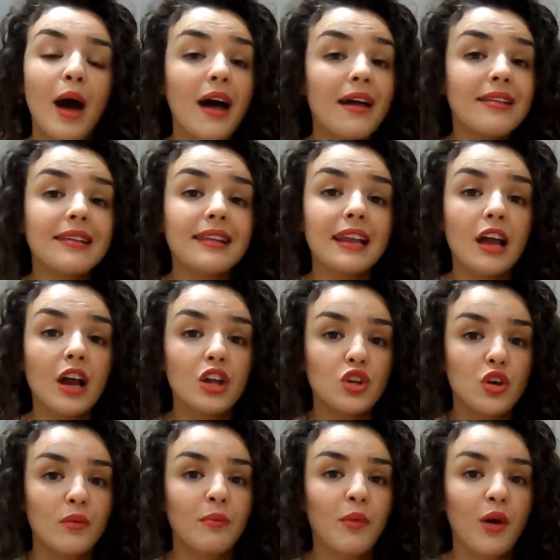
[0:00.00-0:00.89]
Personally,
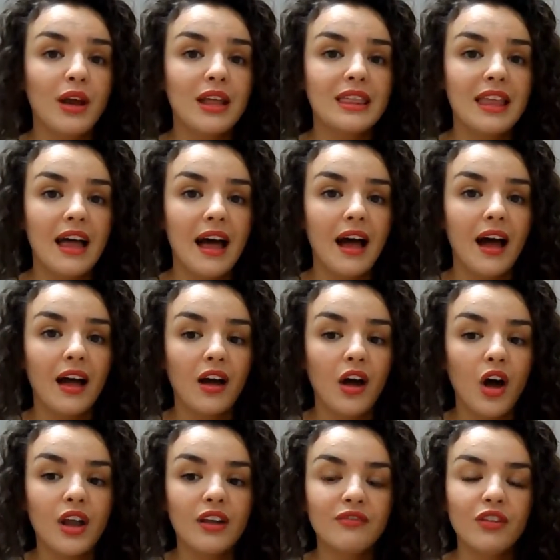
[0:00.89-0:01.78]
I don't mind that. I
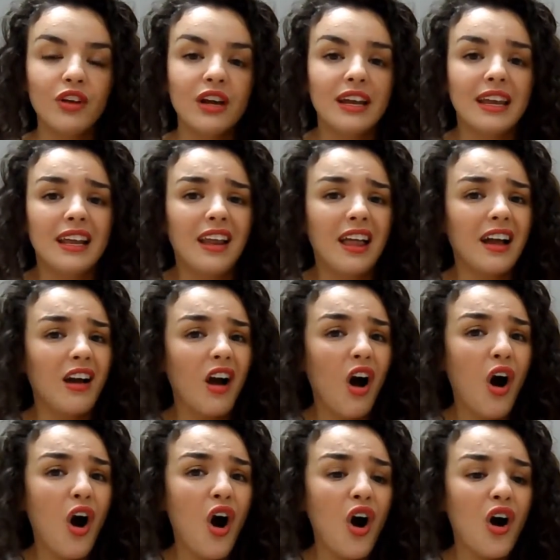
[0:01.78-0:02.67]
kind of look at it like
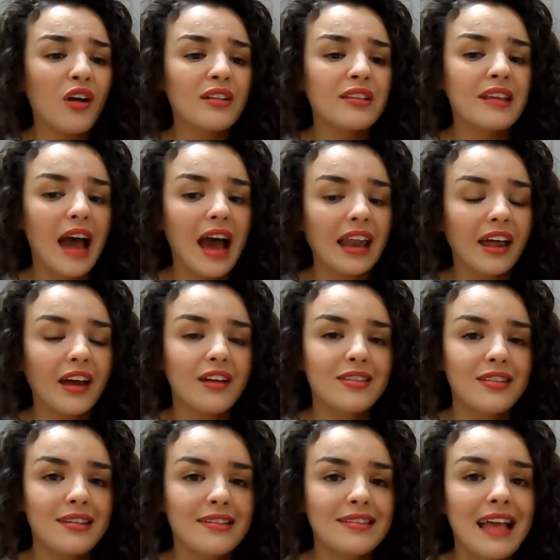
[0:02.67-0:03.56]
art, and I
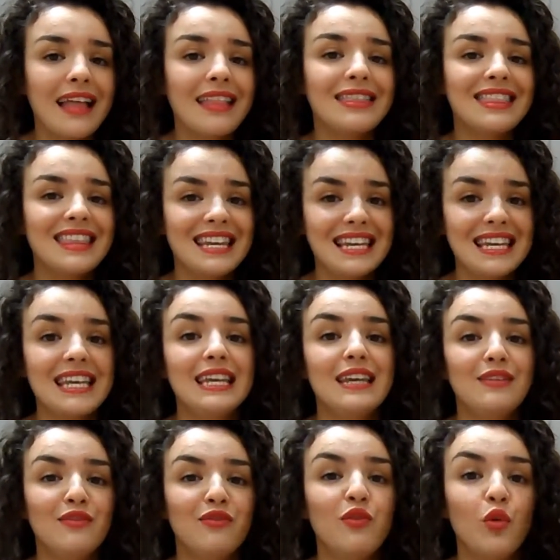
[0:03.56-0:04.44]
understand the
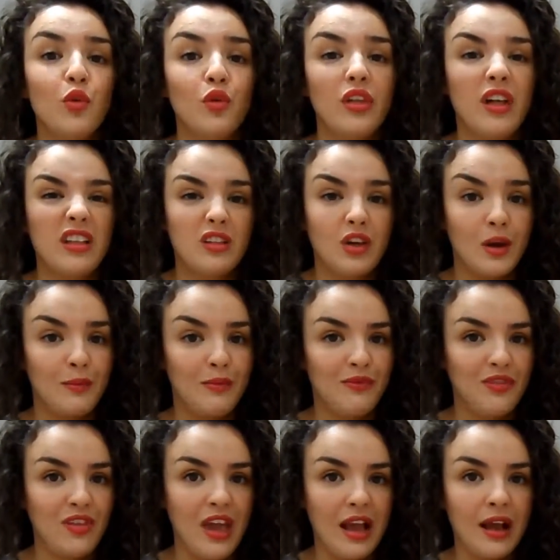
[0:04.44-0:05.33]
need for that type
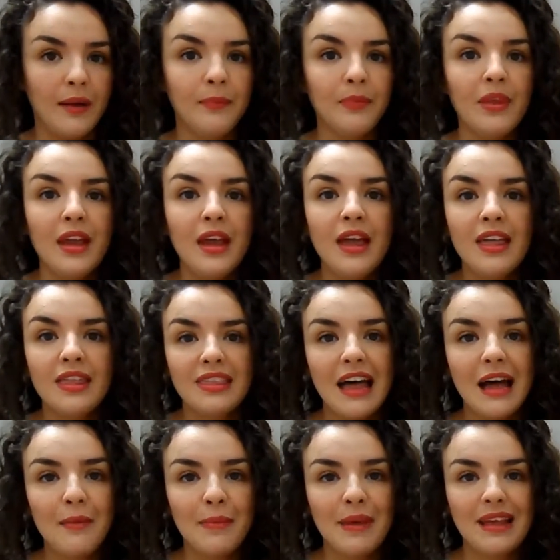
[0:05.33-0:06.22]
of thing.
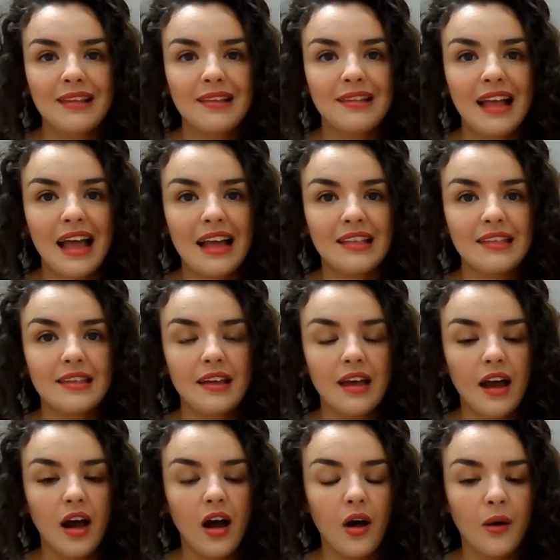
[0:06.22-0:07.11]
That being
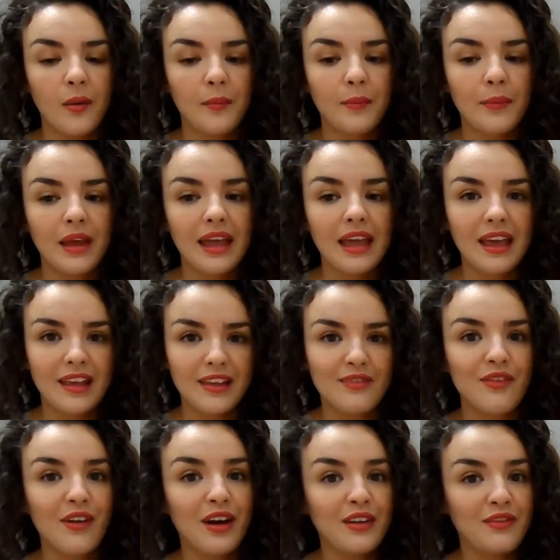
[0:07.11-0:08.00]
said, um, it
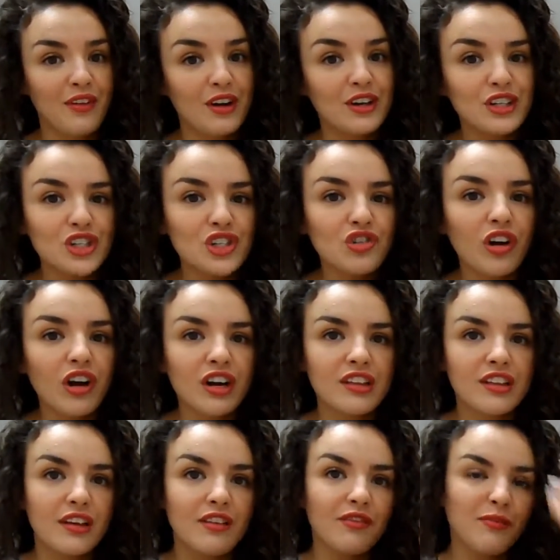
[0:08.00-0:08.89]
is very, very
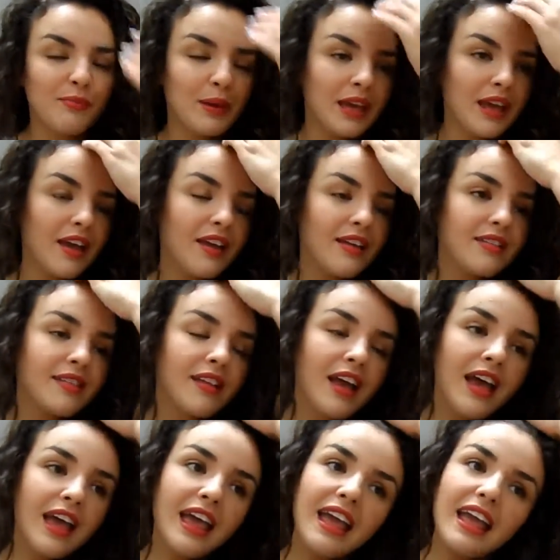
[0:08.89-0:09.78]
destructive, because
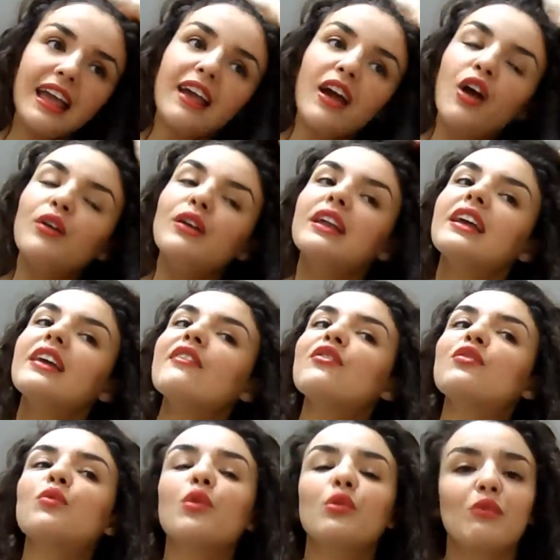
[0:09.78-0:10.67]
it only
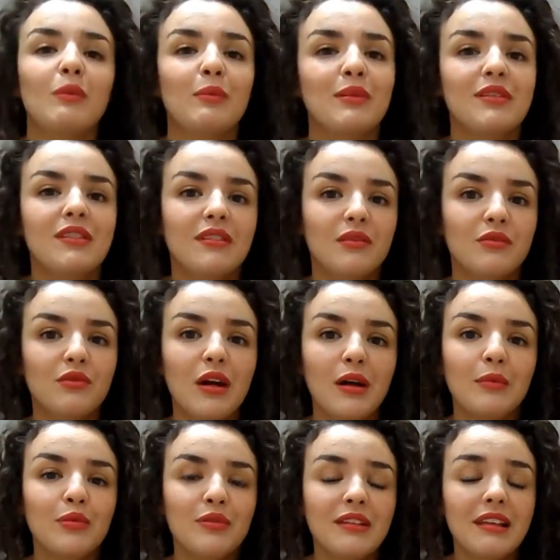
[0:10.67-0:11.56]
gives one rep
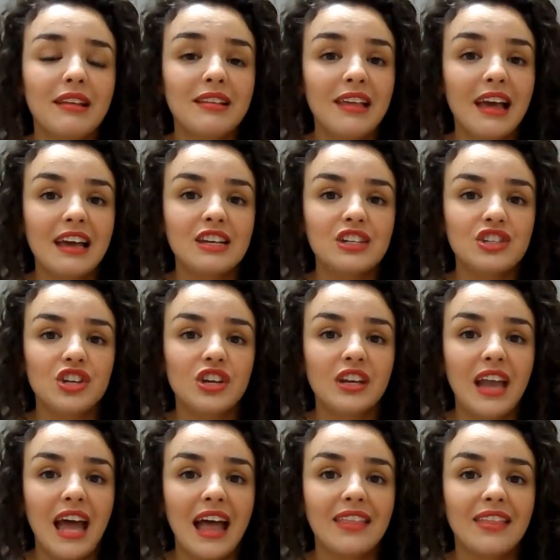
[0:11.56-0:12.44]

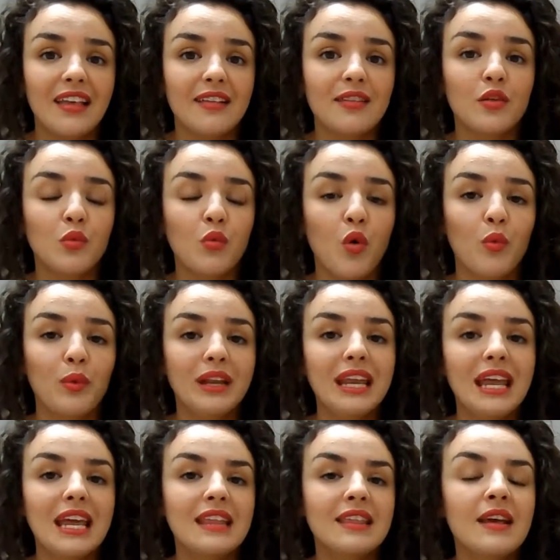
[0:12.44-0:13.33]
representation, and that's not what
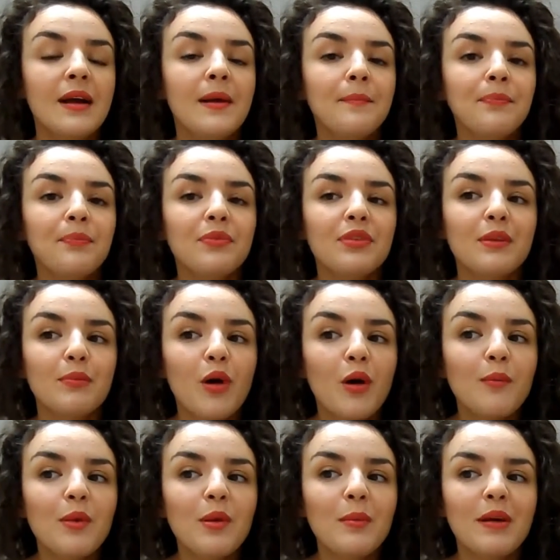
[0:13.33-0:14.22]
we need. The
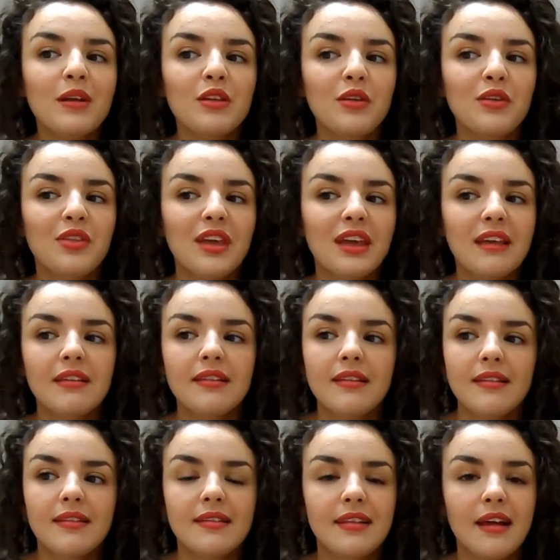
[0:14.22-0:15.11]
problem, I don't think,
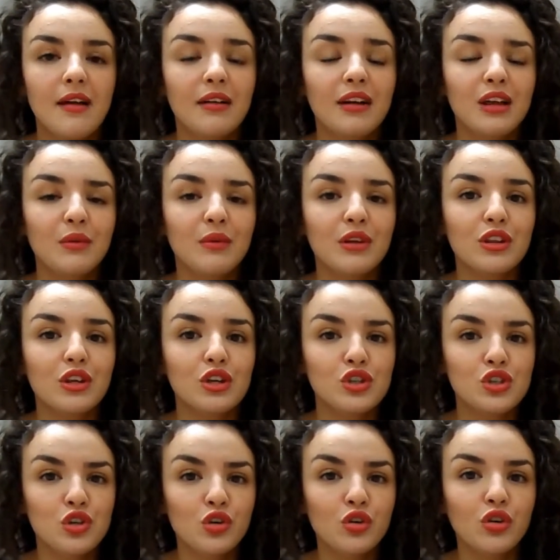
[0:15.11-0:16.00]
is necessarily with
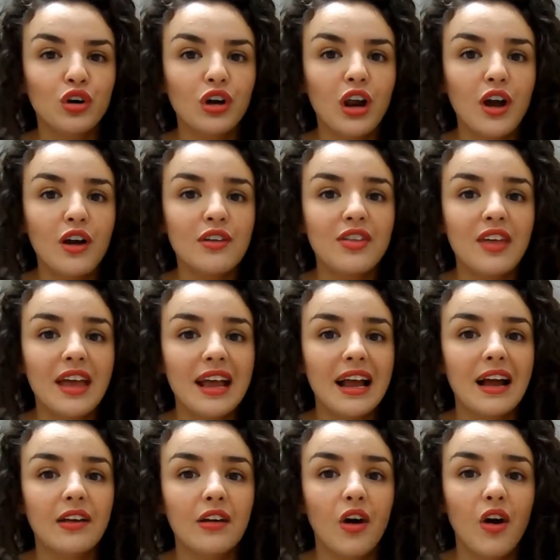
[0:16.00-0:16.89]
couture
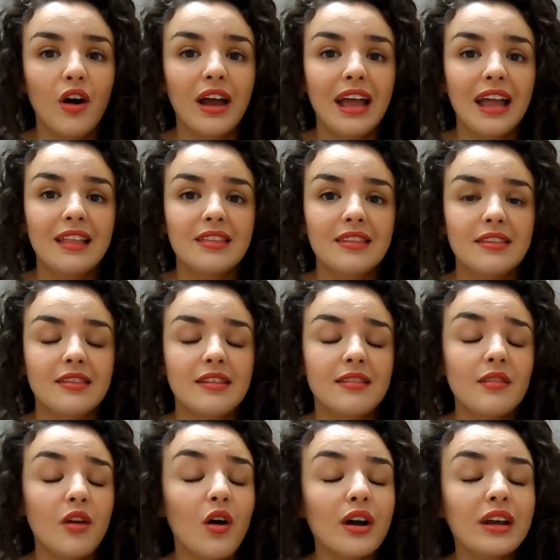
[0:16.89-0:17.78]
clothing and high-end
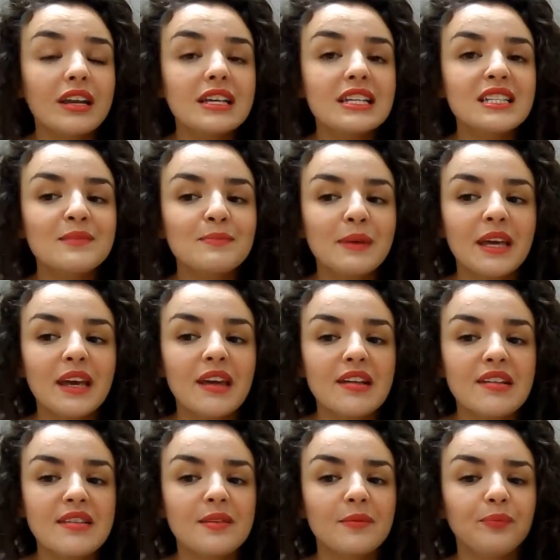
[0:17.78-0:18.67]
designers,
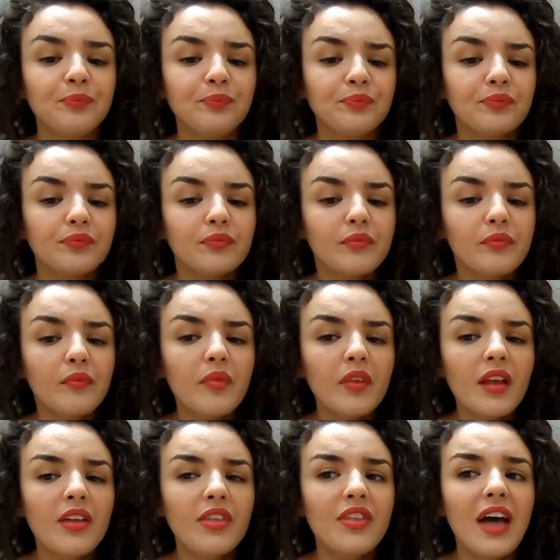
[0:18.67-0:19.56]
because
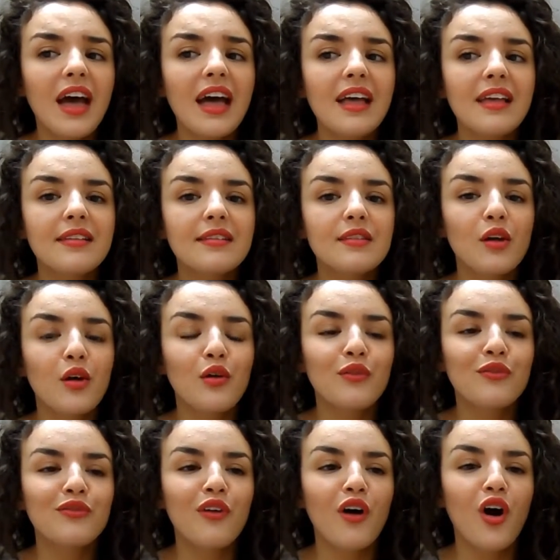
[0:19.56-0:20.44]
they're
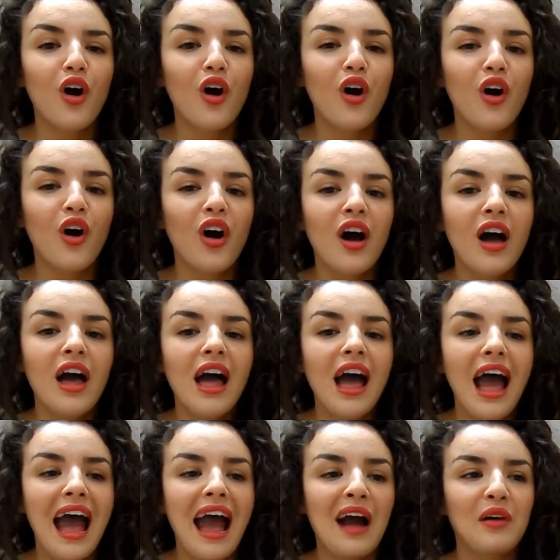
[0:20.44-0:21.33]
so far
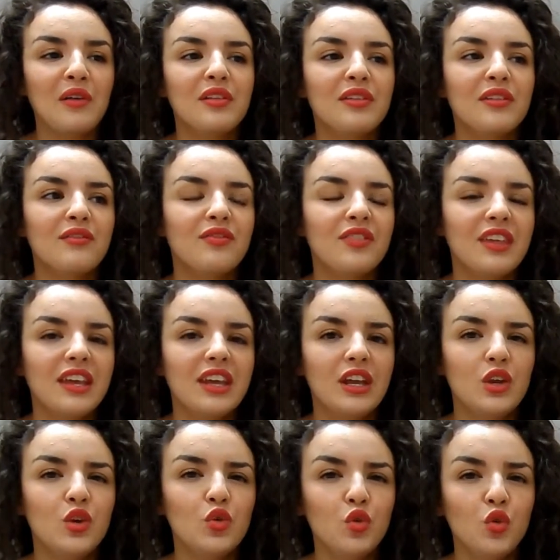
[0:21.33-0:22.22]
out of
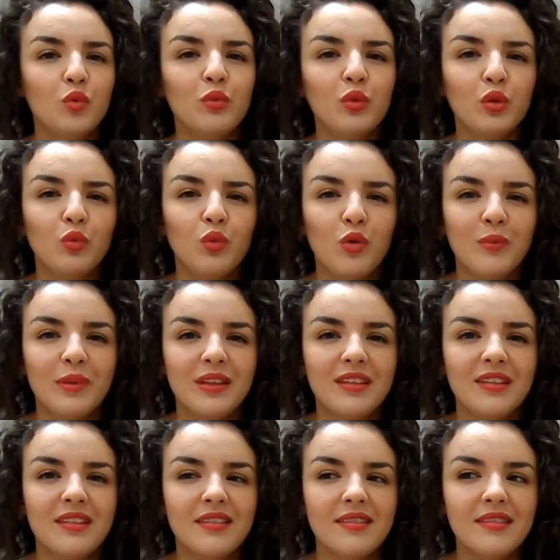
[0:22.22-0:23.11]
the normal
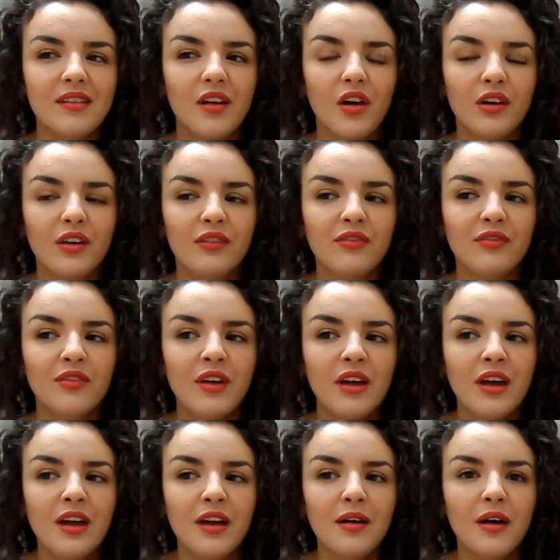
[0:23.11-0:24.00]
woman's kind of
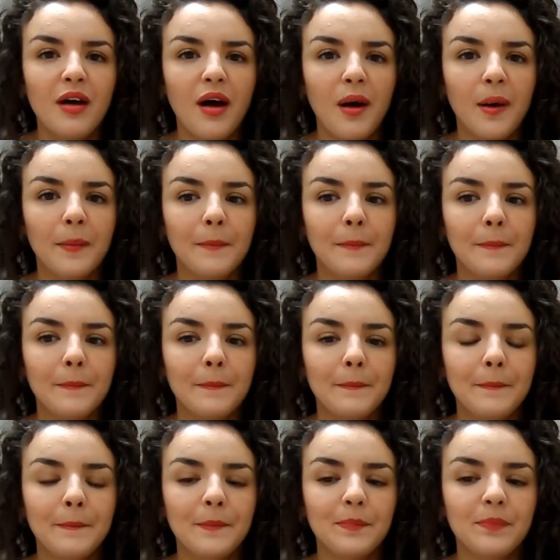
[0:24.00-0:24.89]

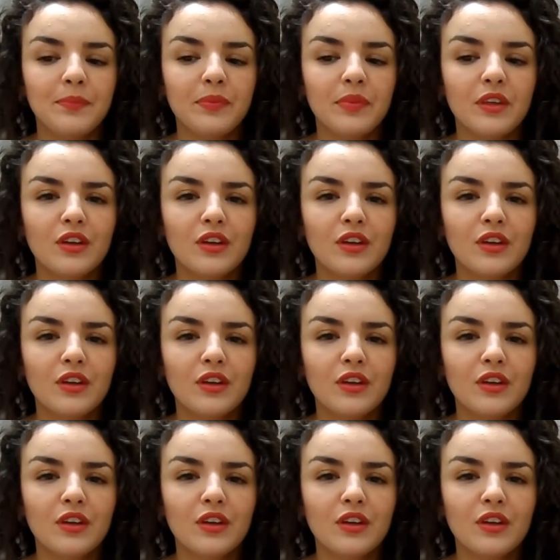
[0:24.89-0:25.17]
um,